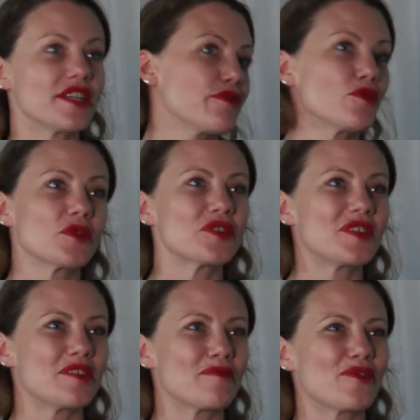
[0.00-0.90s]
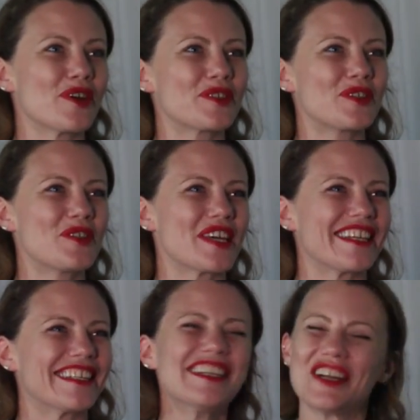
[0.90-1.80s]
And if you want to see them faster,
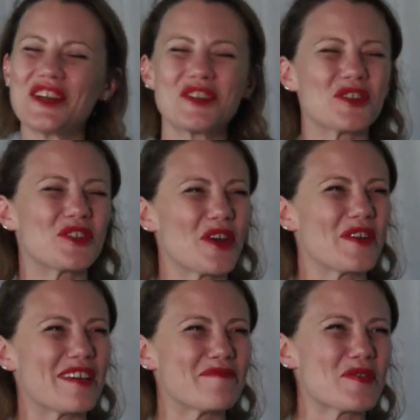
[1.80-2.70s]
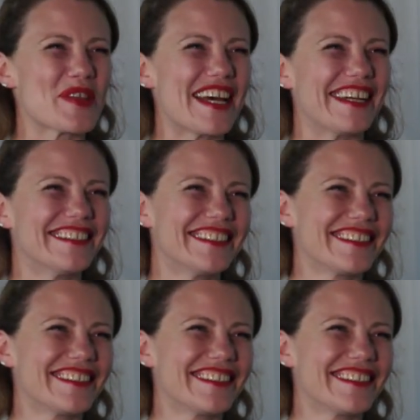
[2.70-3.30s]
then just donate more there.